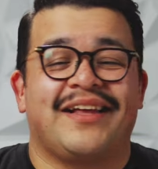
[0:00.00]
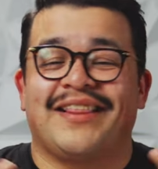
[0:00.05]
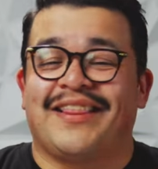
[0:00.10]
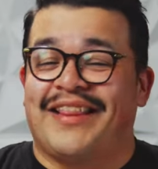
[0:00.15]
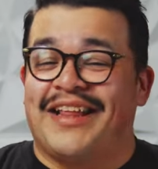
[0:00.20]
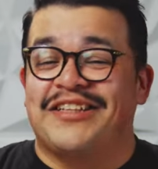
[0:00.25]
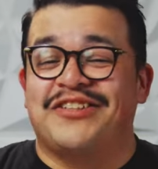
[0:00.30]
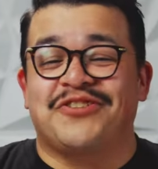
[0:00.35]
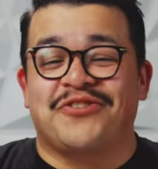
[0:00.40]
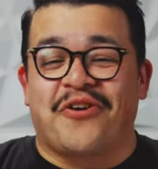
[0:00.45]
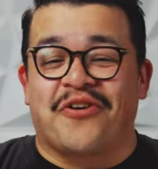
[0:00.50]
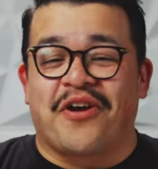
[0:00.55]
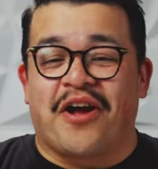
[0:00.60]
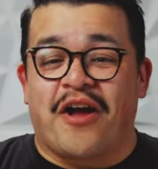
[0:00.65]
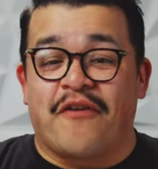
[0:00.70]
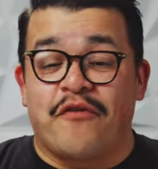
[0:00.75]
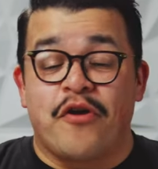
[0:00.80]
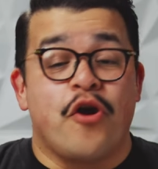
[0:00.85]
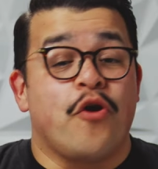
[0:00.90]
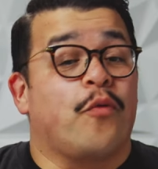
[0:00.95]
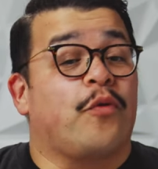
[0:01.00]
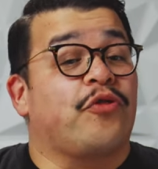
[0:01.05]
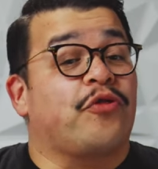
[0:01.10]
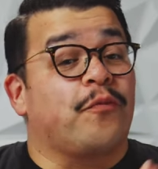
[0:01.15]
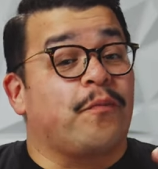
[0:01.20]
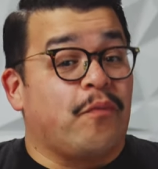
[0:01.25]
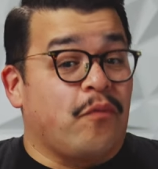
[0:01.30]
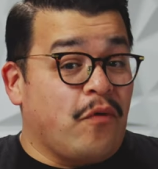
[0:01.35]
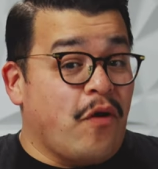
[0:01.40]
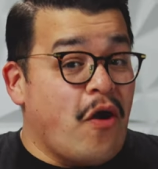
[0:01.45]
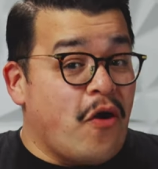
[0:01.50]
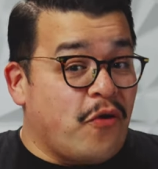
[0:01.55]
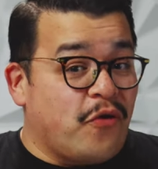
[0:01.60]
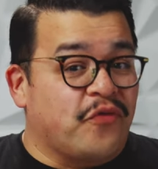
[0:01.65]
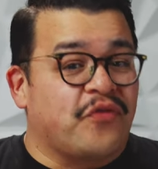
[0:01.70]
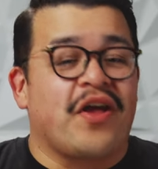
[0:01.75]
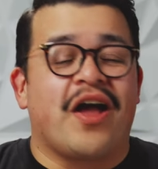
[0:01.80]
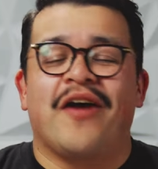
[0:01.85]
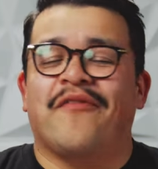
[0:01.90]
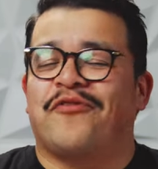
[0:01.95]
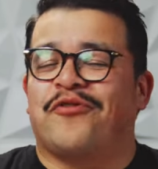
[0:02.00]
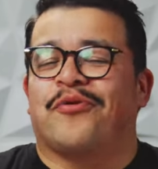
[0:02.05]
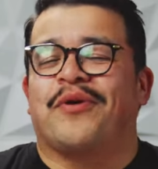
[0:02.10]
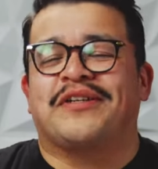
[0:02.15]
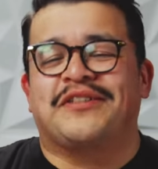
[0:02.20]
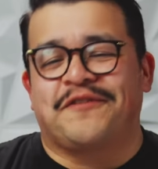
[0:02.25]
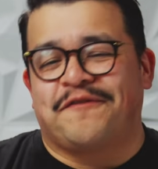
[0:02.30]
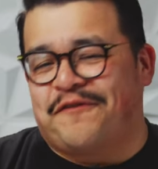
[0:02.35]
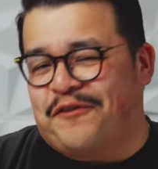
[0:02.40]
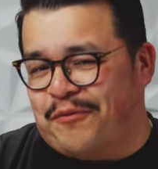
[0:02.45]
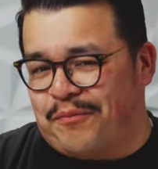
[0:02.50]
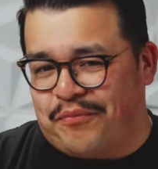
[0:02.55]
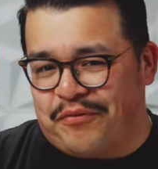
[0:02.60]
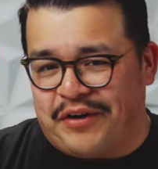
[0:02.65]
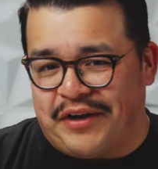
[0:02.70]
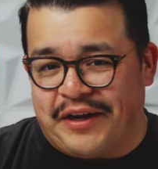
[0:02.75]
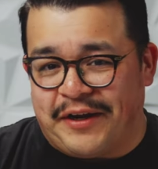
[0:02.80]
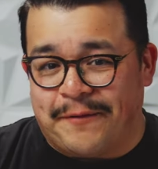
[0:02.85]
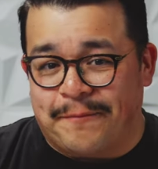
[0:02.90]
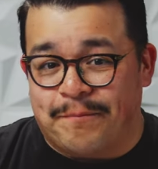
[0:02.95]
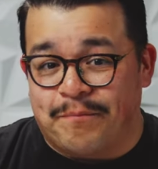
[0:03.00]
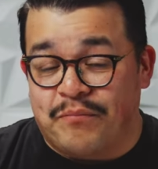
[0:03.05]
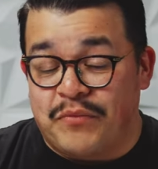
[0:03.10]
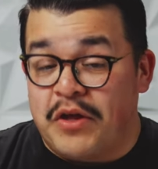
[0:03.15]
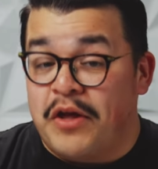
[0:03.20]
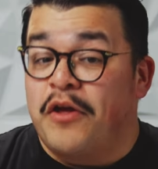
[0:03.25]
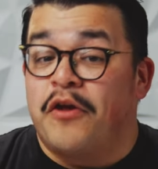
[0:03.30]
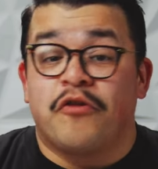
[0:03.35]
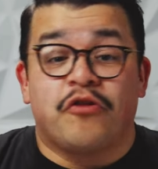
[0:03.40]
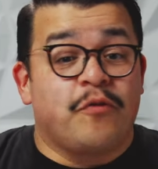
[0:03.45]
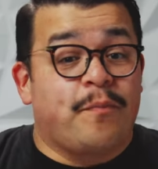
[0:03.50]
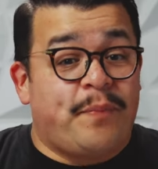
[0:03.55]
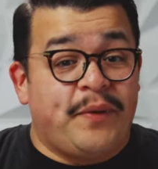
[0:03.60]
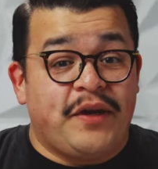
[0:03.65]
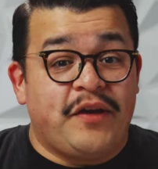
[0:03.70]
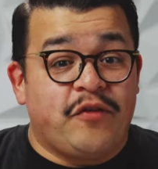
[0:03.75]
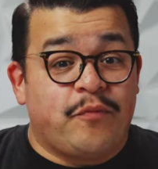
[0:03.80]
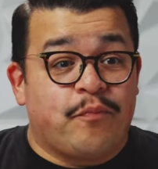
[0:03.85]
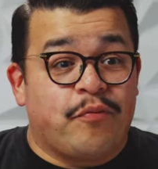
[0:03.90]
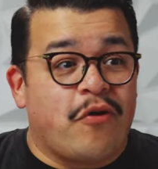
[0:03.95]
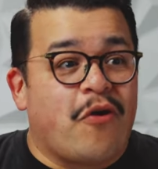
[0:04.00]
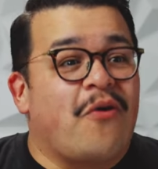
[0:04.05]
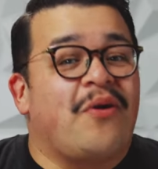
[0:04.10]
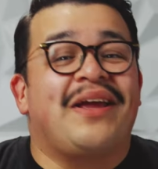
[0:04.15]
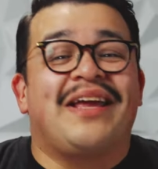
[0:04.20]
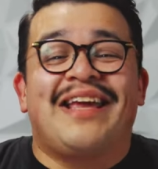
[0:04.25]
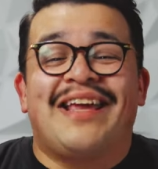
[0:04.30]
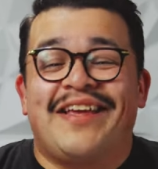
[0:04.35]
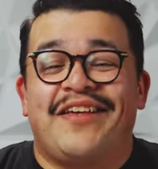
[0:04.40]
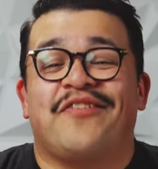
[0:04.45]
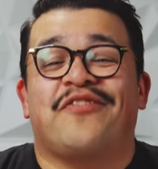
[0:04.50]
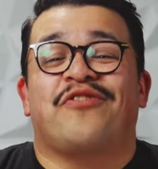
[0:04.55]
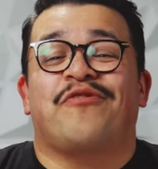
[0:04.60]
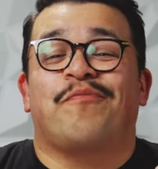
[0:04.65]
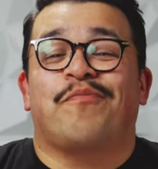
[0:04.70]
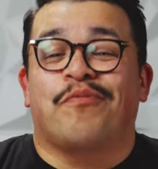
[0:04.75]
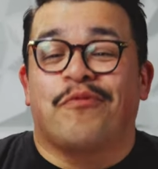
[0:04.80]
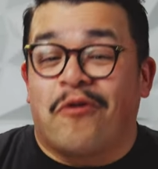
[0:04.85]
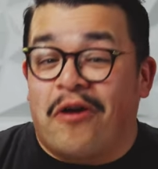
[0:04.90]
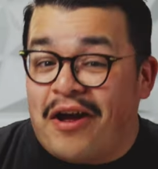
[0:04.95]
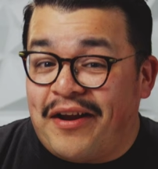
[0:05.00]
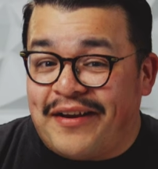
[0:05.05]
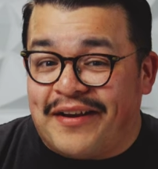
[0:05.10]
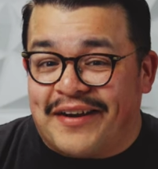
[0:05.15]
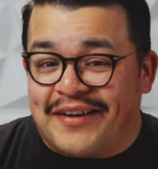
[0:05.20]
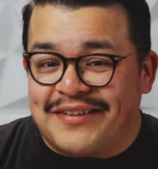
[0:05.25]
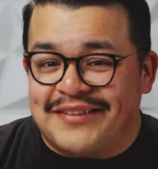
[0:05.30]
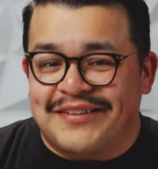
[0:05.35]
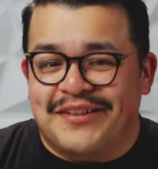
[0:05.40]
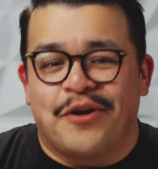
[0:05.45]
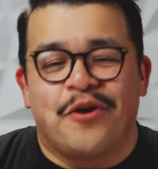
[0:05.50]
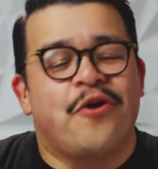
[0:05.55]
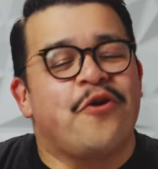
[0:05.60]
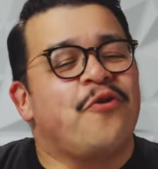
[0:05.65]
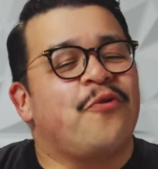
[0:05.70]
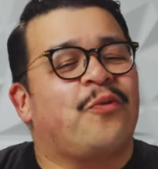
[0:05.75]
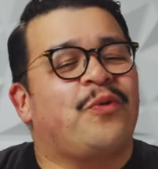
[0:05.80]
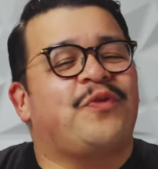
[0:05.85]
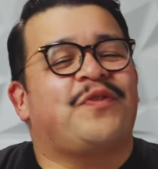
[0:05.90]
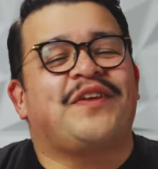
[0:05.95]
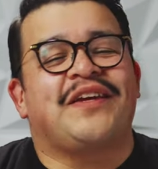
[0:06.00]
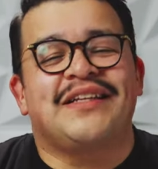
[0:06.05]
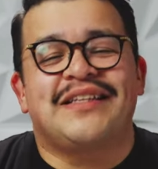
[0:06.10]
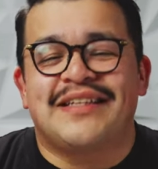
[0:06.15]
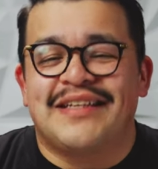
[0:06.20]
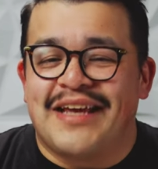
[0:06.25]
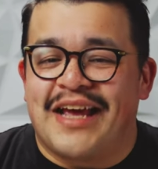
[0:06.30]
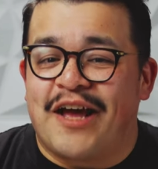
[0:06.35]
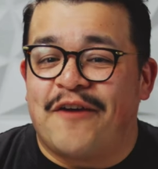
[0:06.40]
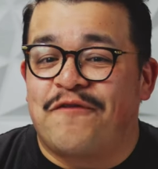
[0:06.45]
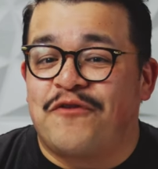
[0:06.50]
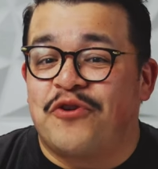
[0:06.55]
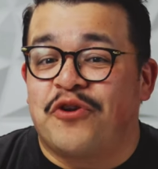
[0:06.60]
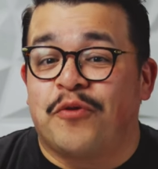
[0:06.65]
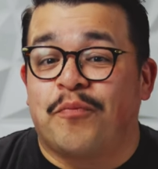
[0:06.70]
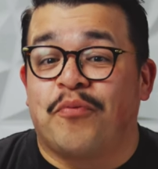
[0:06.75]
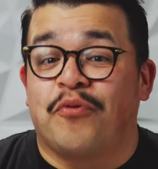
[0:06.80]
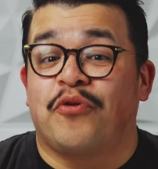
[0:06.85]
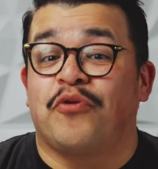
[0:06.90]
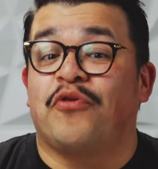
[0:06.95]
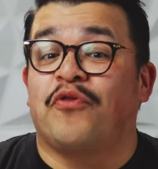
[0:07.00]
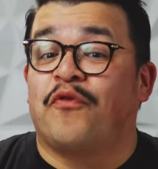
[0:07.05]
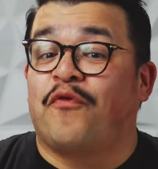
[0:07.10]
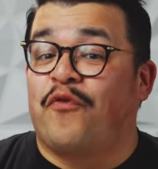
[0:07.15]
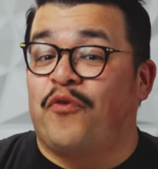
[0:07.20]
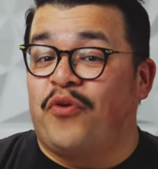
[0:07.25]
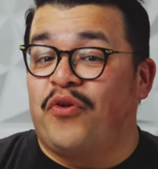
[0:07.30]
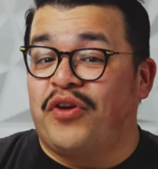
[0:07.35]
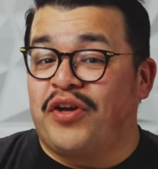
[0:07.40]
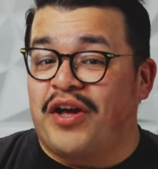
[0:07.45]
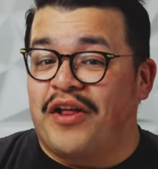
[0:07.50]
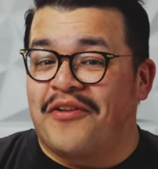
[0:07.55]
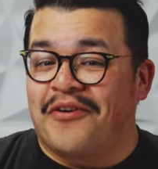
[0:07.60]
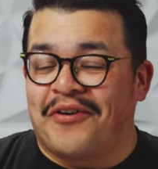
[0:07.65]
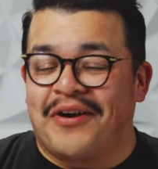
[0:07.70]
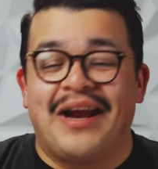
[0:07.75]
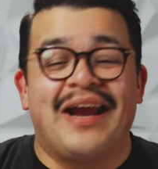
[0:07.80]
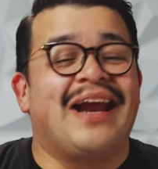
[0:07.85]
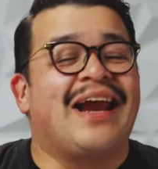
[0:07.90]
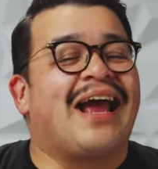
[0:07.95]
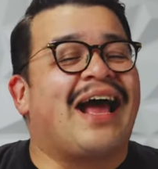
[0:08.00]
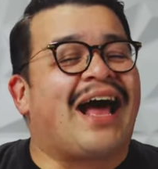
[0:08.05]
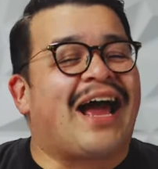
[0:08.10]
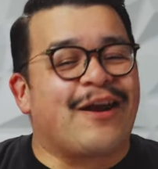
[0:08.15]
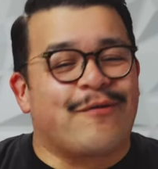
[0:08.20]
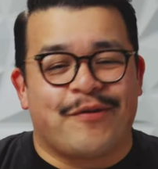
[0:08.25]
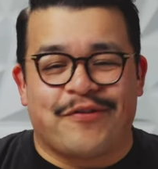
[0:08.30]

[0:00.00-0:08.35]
Let's start off with the pros of direct-to-film printing. The biggest pro is the product. With DTF, you could produce full color, high